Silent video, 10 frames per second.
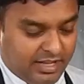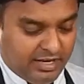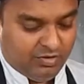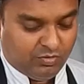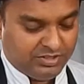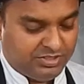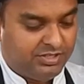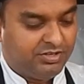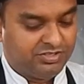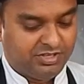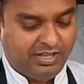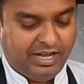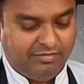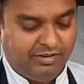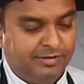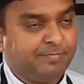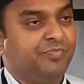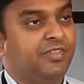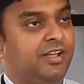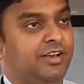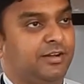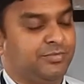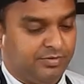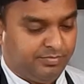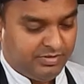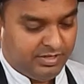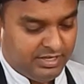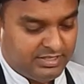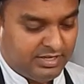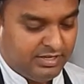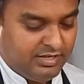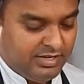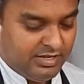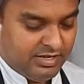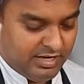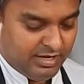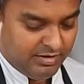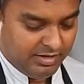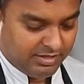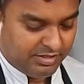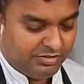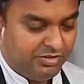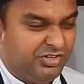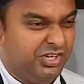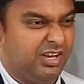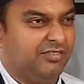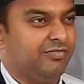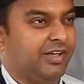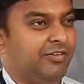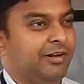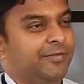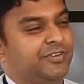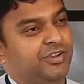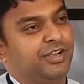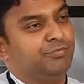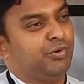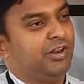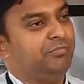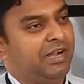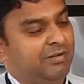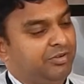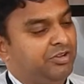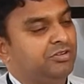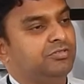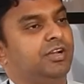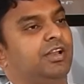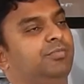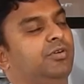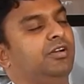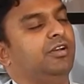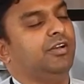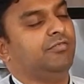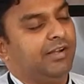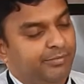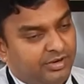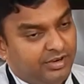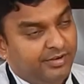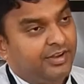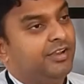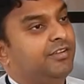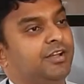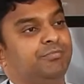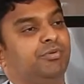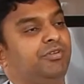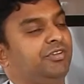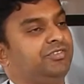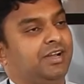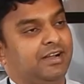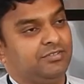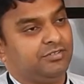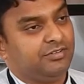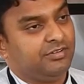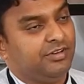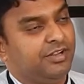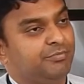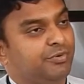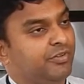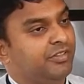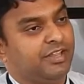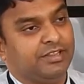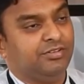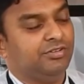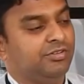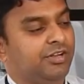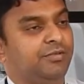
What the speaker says: then once it goes in the oven it comes up nice and like a tandoori chicken flavor. So you can put it in barbecue, you can put it in your Weber, you can put it in your charcoal, you can put it in tandoor, you